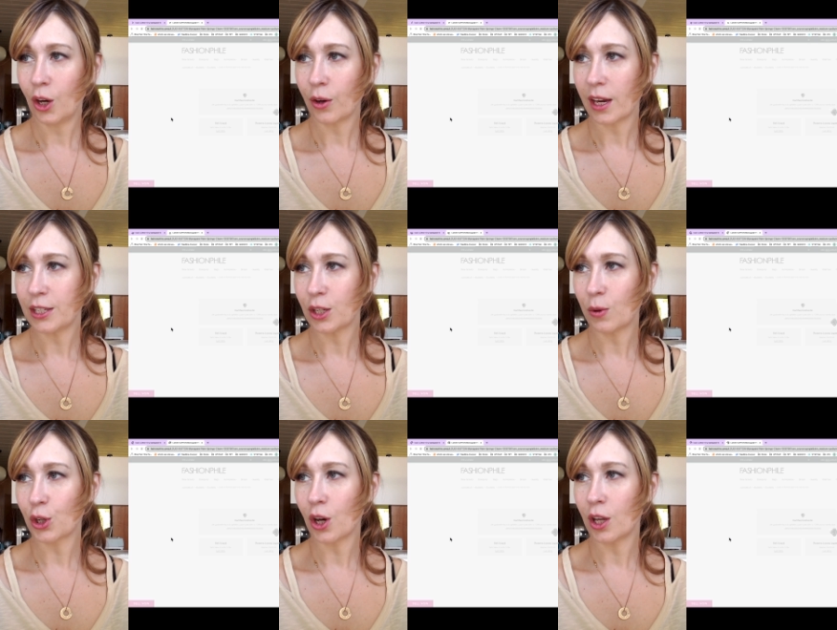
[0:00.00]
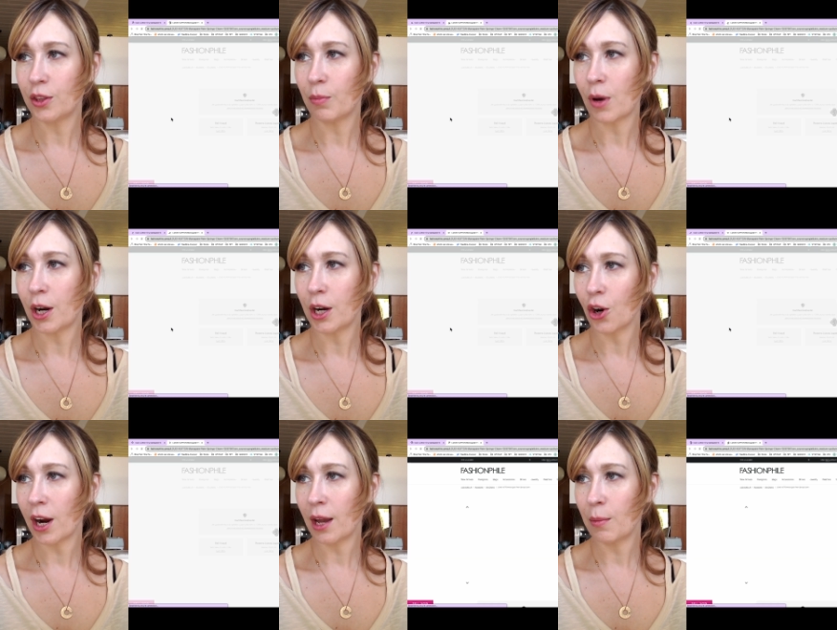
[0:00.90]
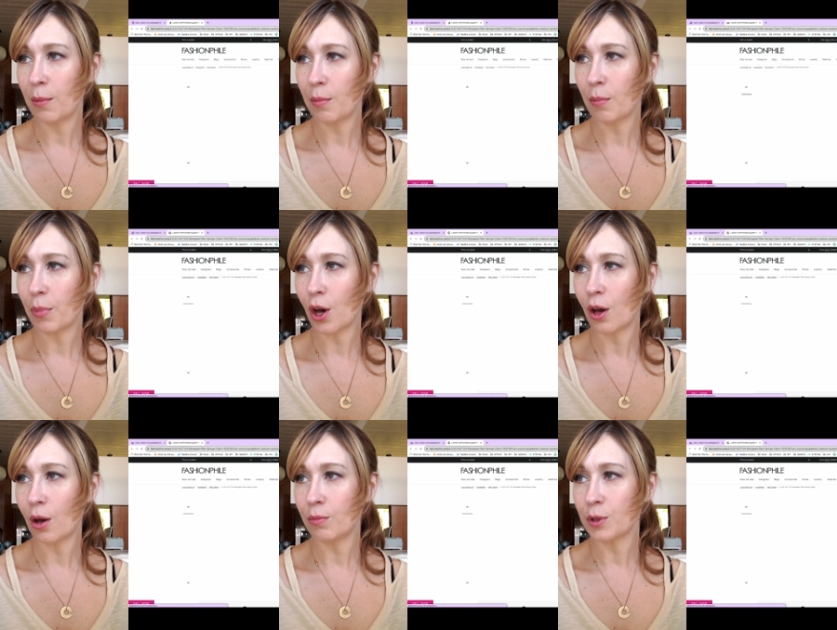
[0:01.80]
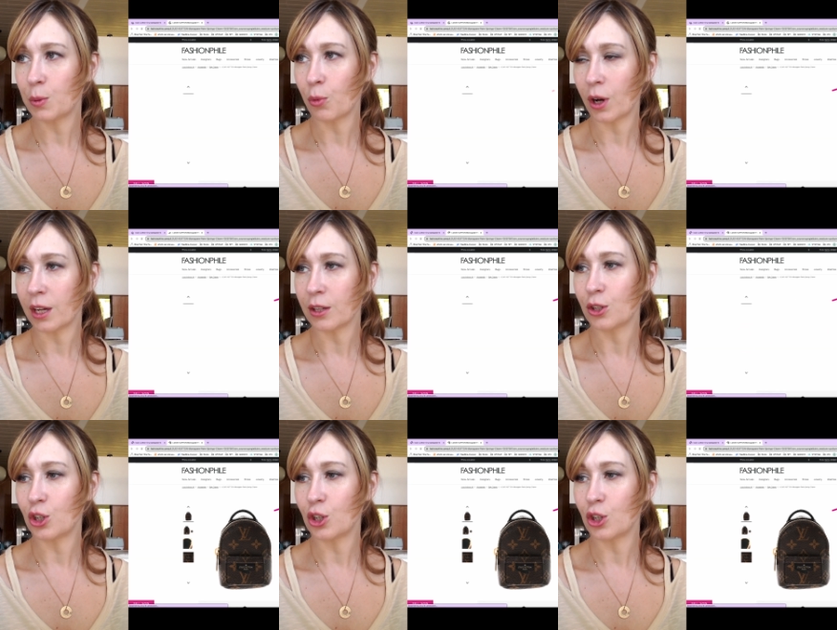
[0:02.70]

Okay, so it's called the Monogram Palm Springs